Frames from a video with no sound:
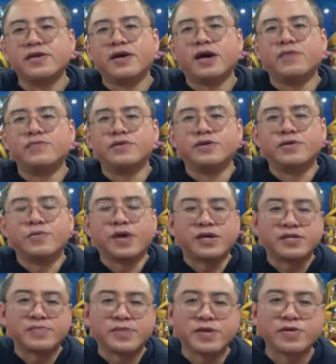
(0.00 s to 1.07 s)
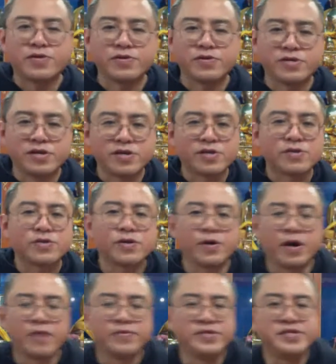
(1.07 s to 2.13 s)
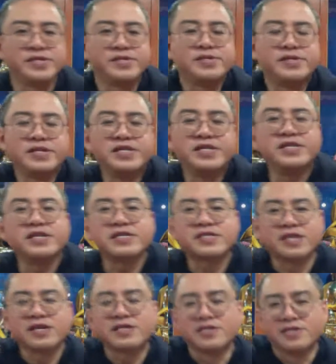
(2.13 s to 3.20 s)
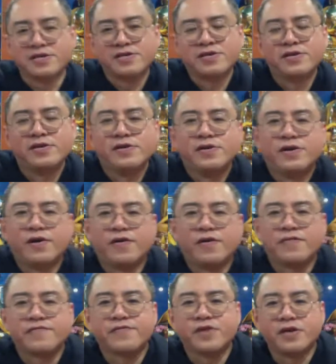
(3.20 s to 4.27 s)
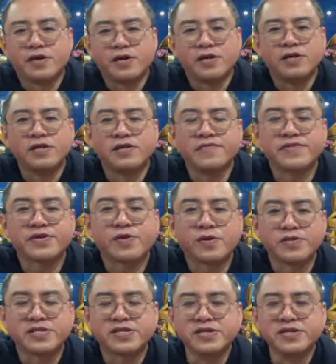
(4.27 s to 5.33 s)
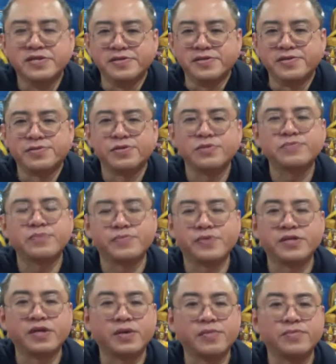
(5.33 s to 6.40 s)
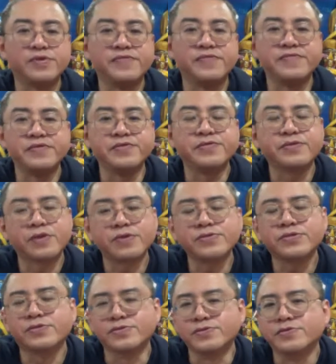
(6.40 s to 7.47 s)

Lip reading: what I sometimes call our inner circle of loving concern, those people that we feel close to.